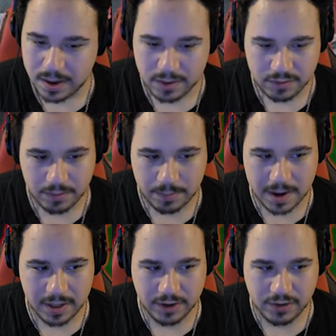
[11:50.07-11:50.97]
Should
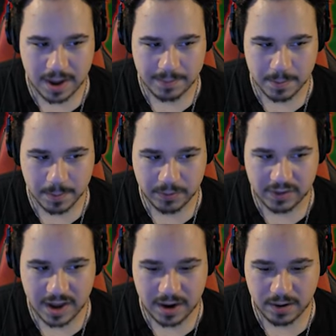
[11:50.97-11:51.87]
probably drop them
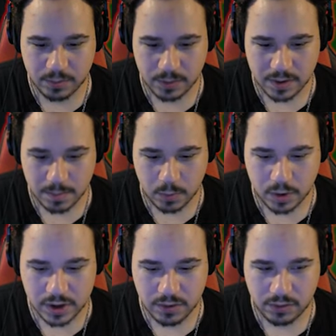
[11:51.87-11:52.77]
upstairs where they're more
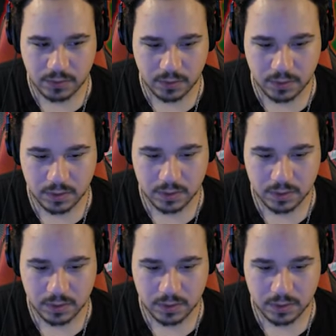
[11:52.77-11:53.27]
useful.